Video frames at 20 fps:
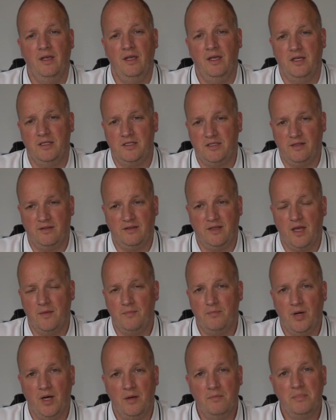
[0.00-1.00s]
It just
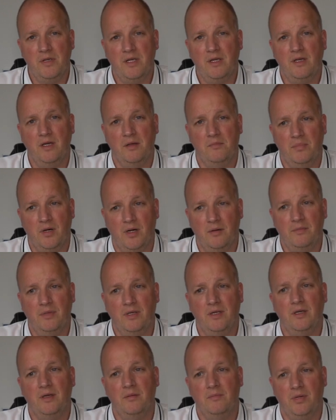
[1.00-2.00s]
kept pumping and
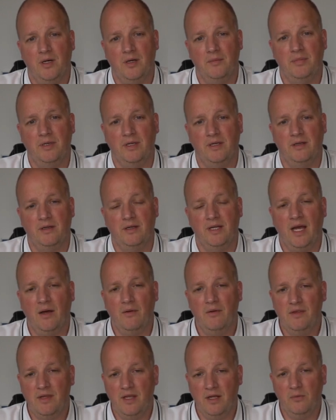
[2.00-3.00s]
pumping and pumping. Now
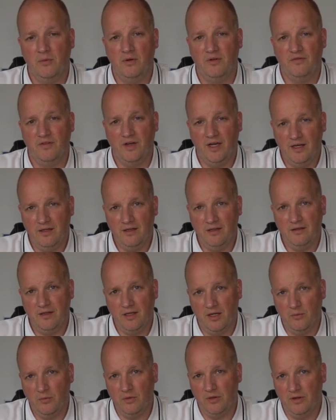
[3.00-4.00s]
and then it would find it,
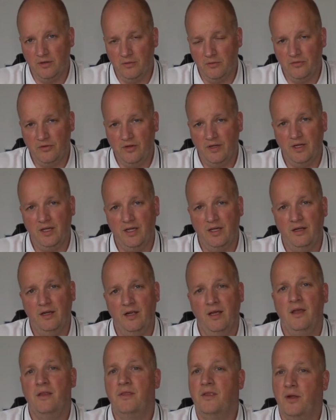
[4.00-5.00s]
then it would lose it again,
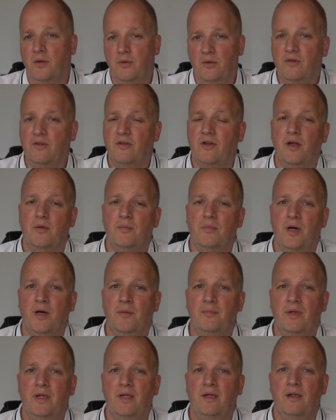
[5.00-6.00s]
then it would start
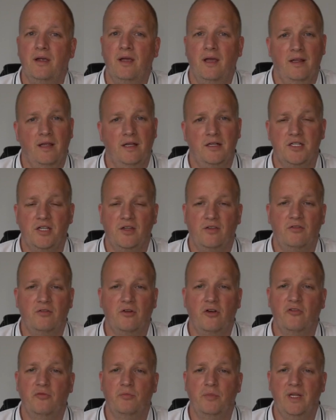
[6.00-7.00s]
pumping, and that just
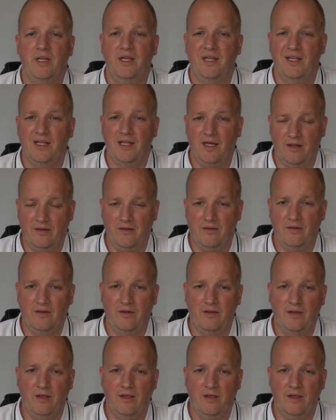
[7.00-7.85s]
drove me nuts.